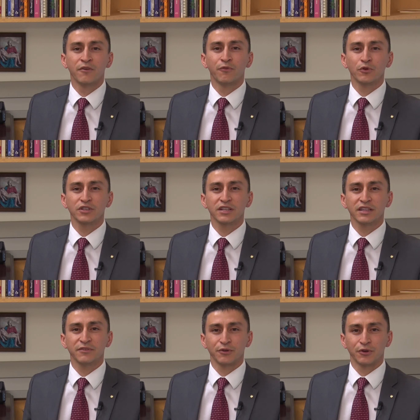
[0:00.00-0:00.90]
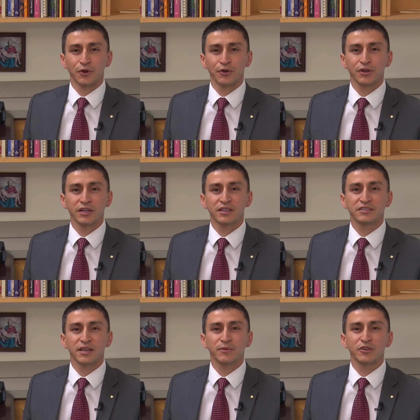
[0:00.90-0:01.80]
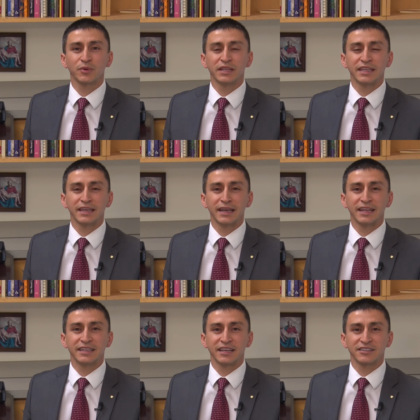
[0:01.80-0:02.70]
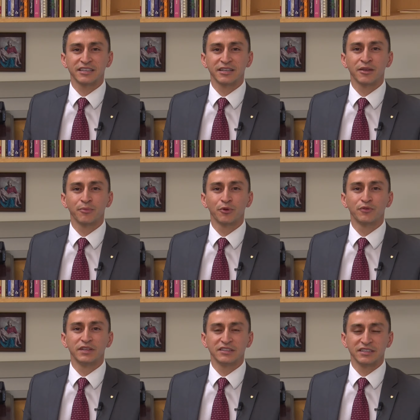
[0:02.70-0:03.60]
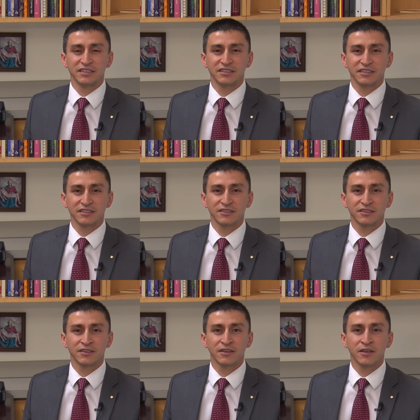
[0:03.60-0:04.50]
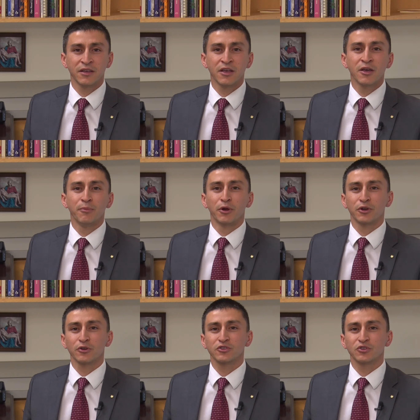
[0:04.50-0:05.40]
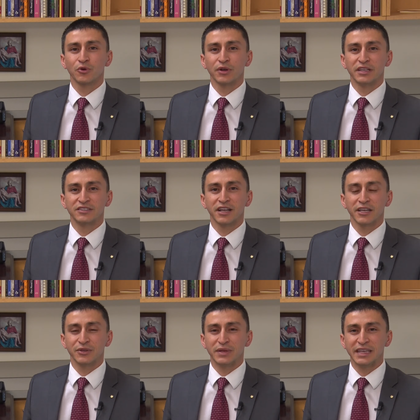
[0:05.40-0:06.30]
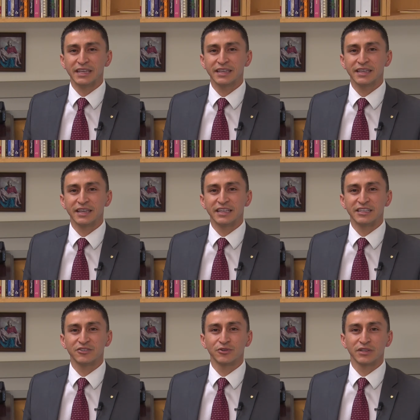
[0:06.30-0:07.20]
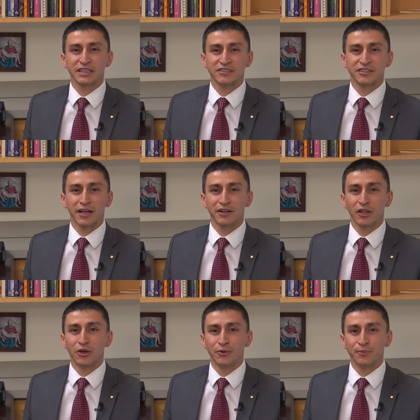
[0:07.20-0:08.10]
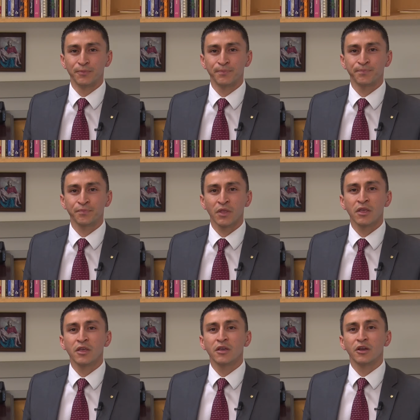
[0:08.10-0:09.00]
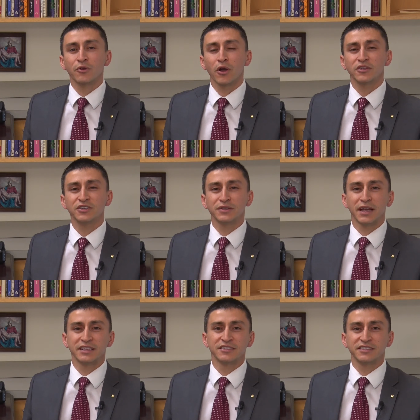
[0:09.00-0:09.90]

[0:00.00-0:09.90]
Fortunately for Kirk, subsequent DNA testing proved his innocence. But Kirk's story is not unique, and he certainly is not alone. Across the United